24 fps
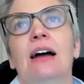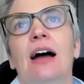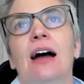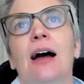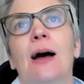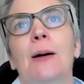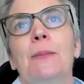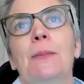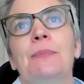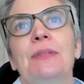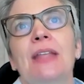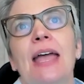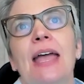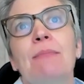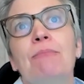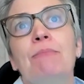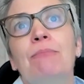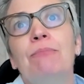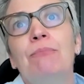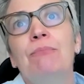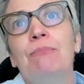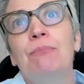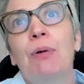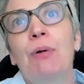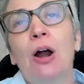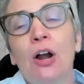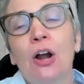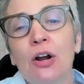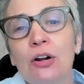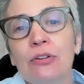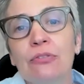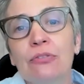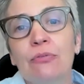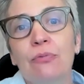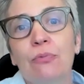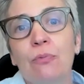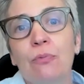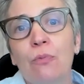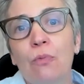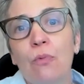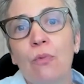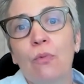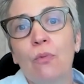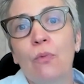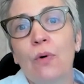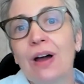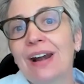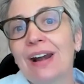Um, and part of
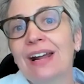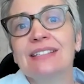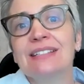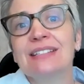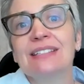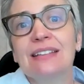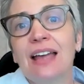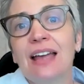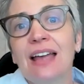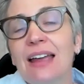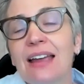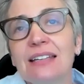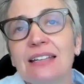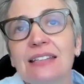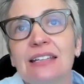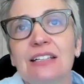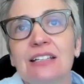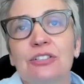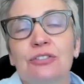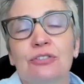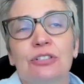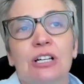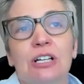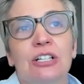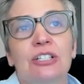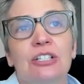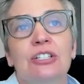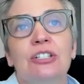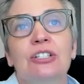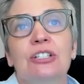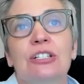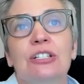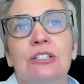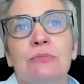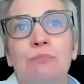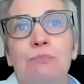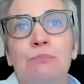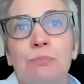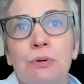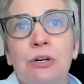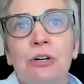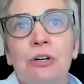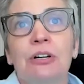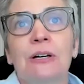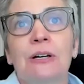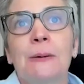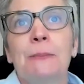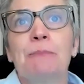what I say in the introduction to the
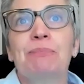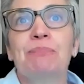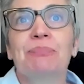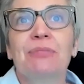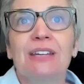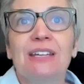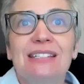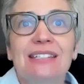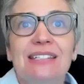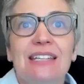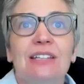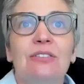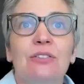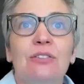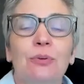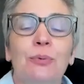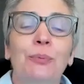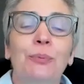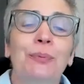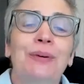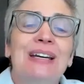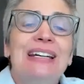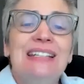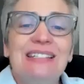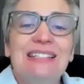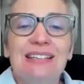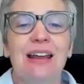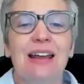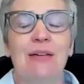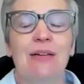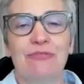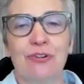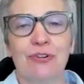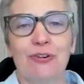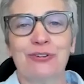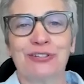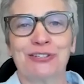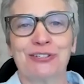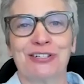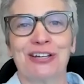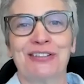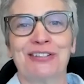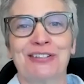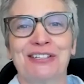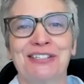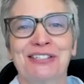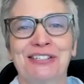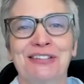book is that the reason I'm focused
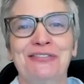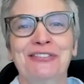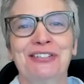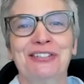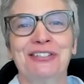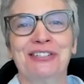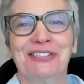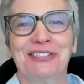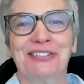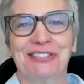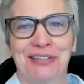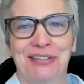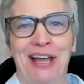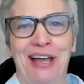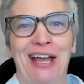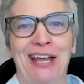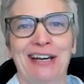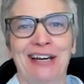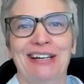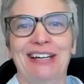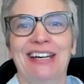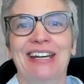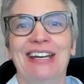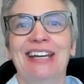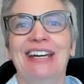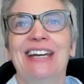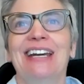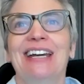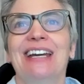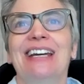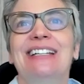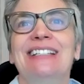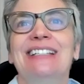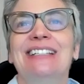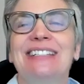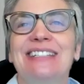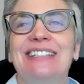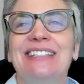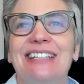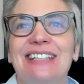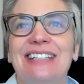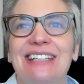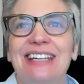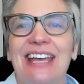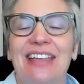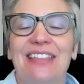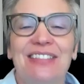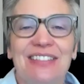on the civil side is
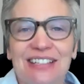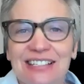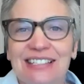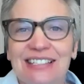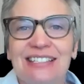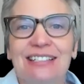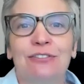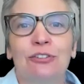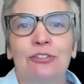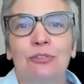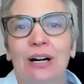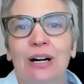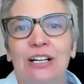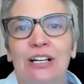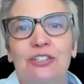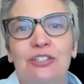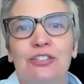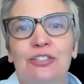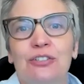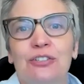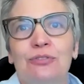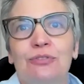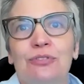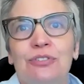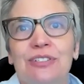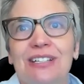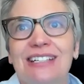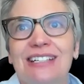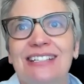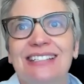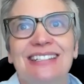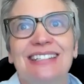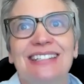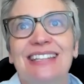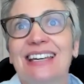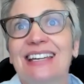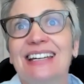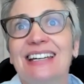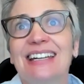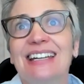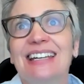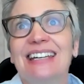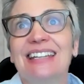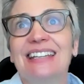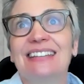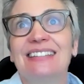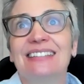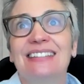and these civil rights suits is that
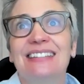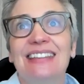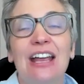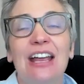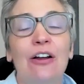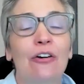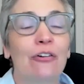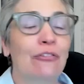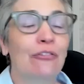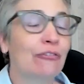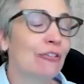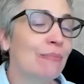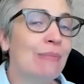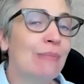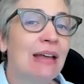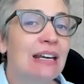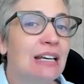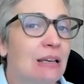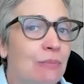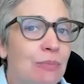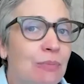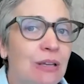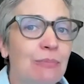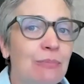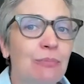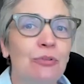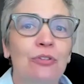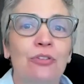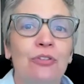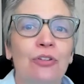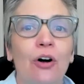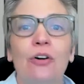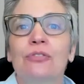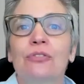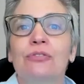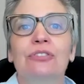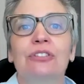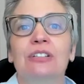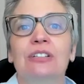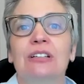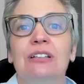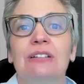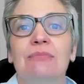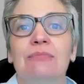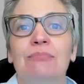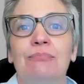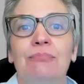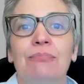they are for many people the
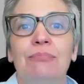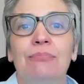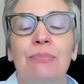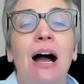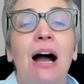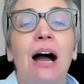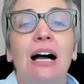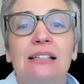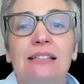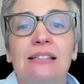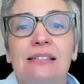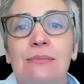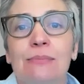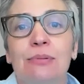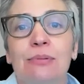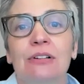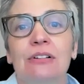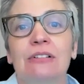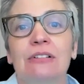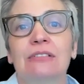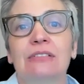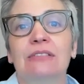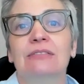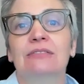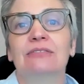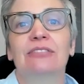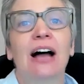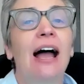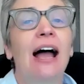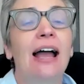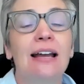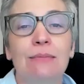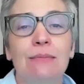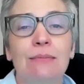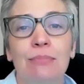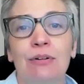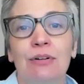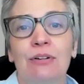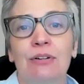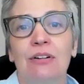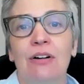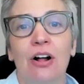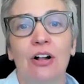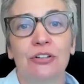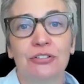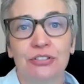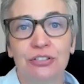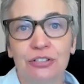only possible
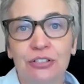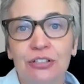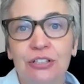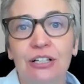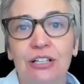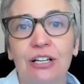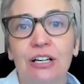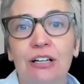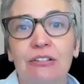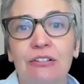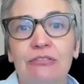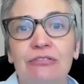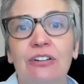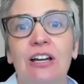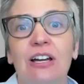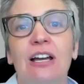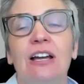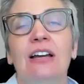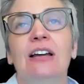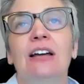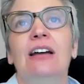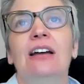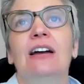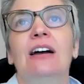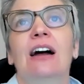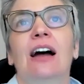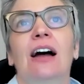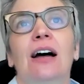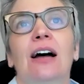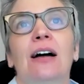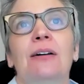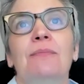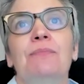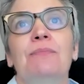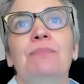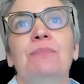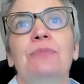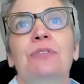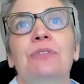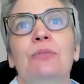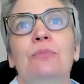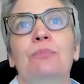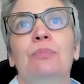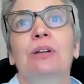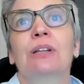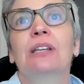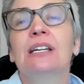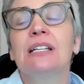viable alternative. Um,
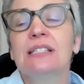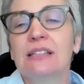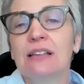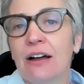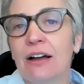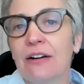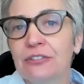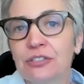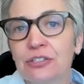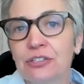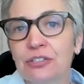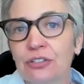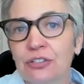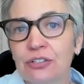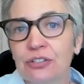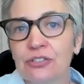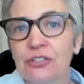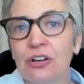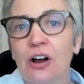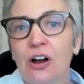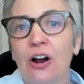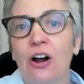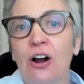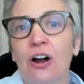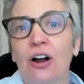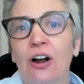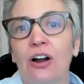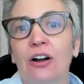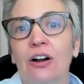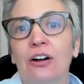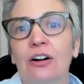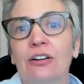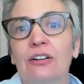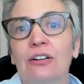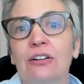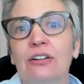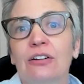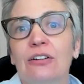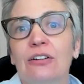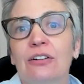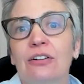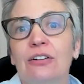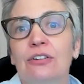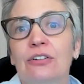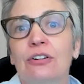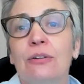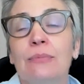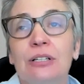police officers are
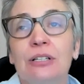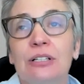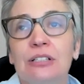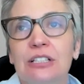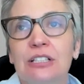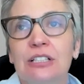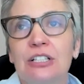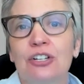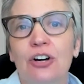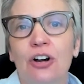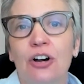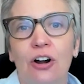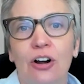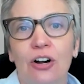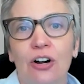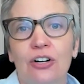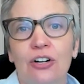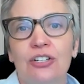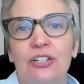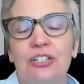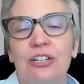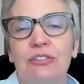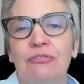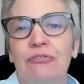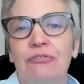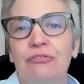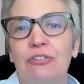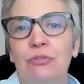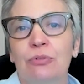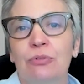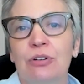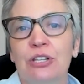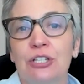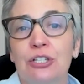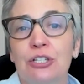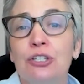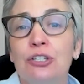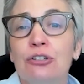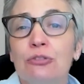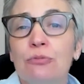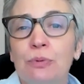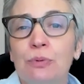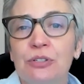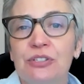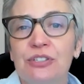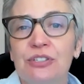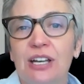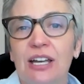criminally charged in fewer than
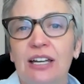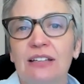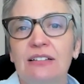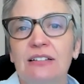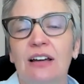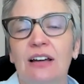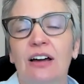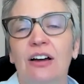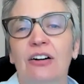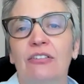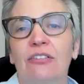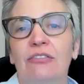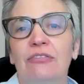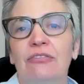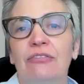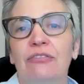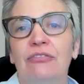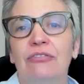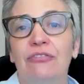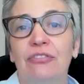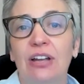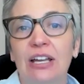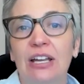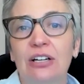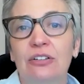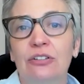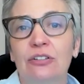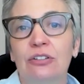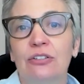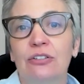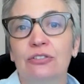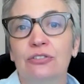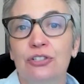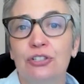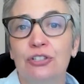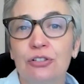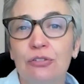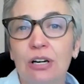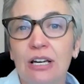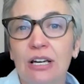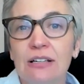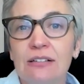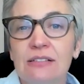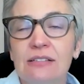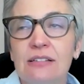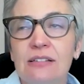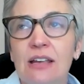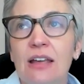2% of fatal
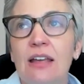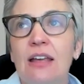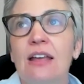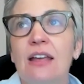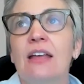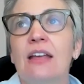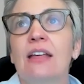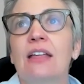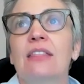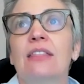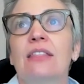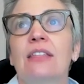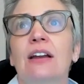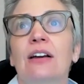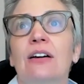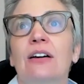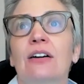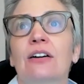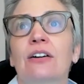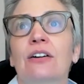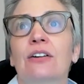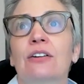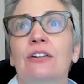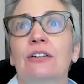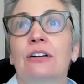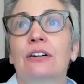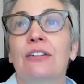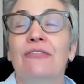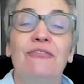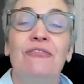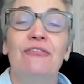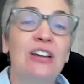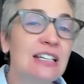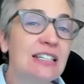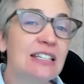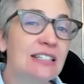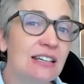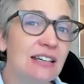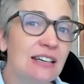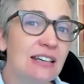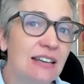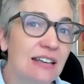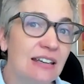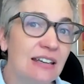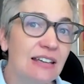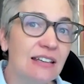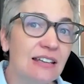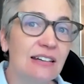shootings. They're convicted
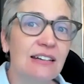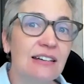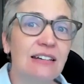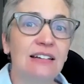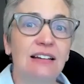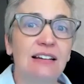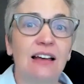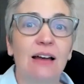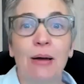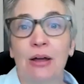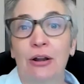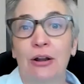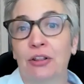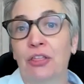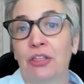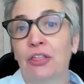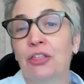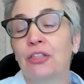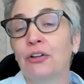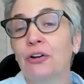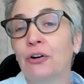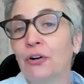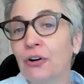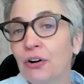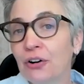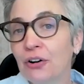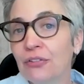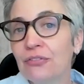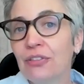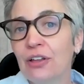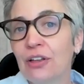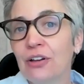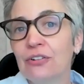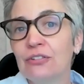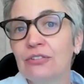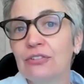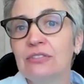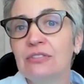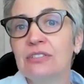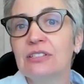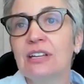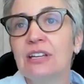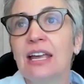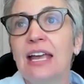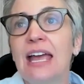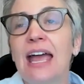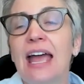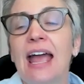in about a third of
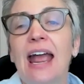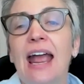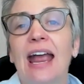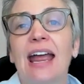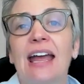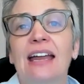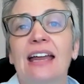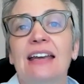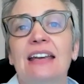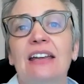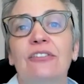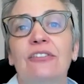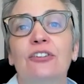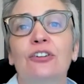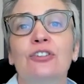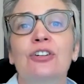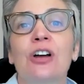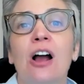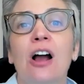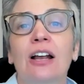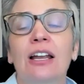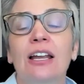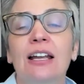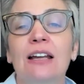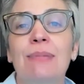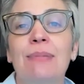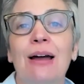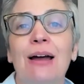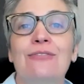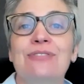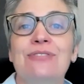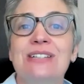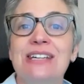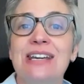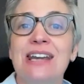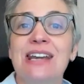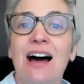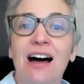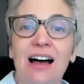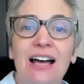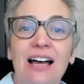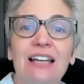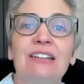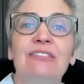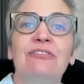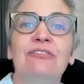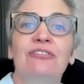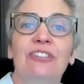those. And if you're talking about
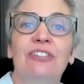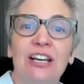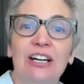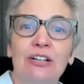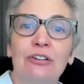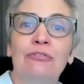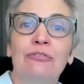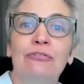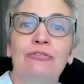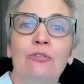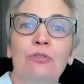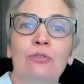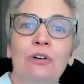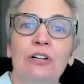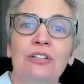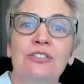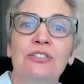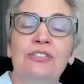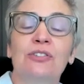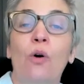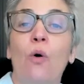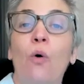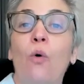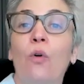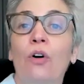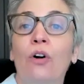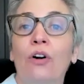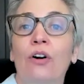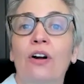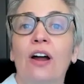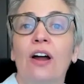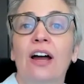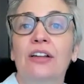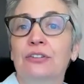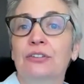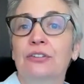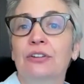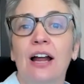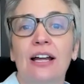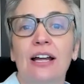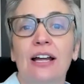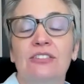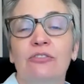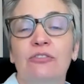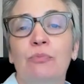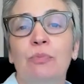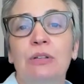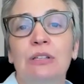non fatal force or other
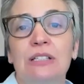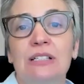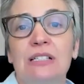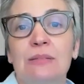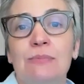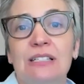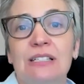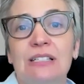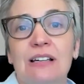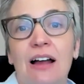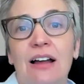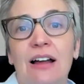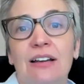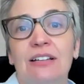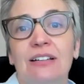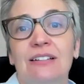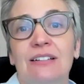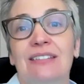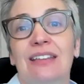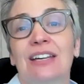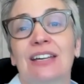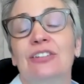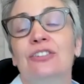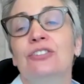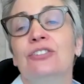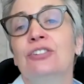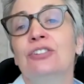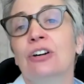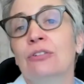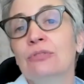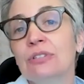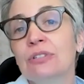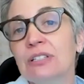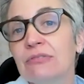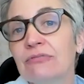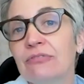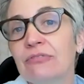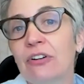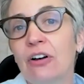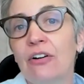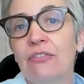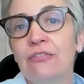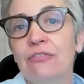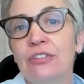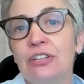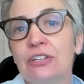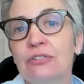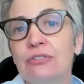kinds of police misconduct that don't
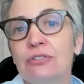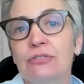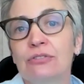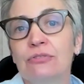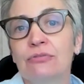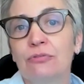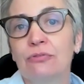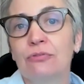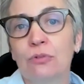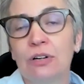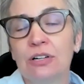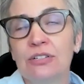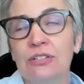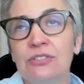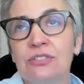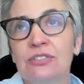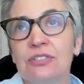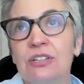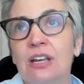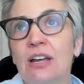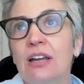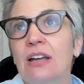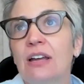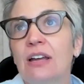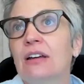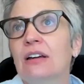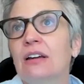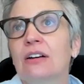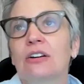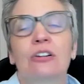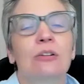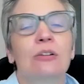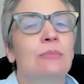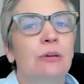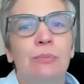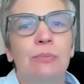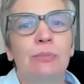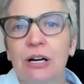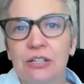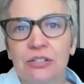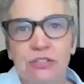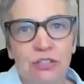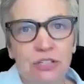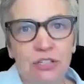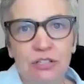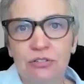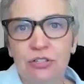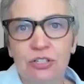involve the use of force, criminal
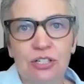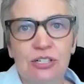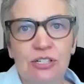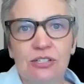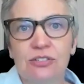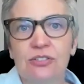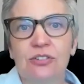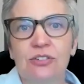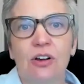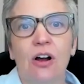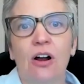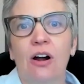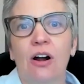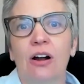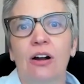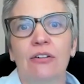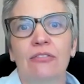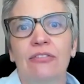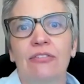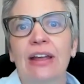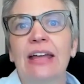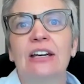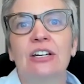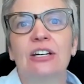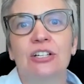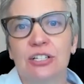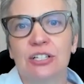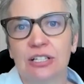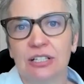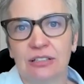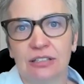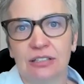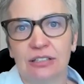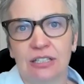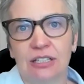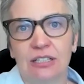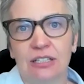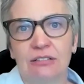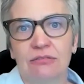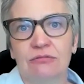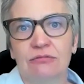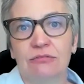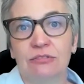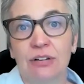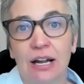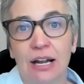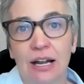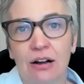prosecutions are vanishingly
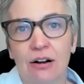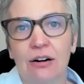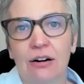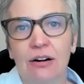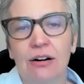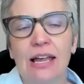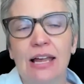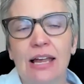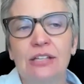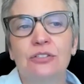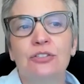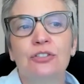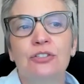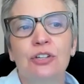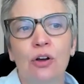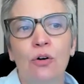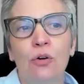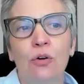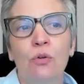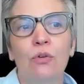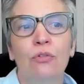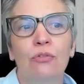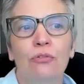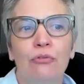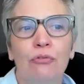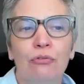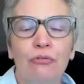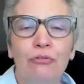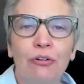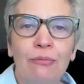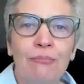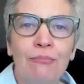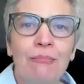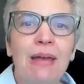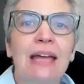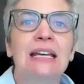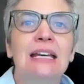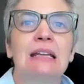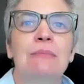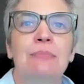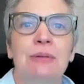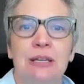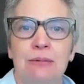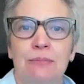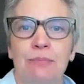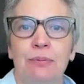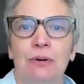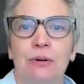rare. And so for many
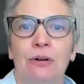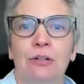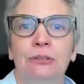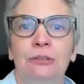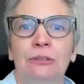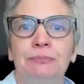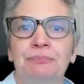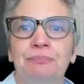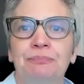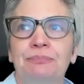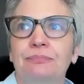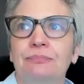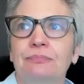people,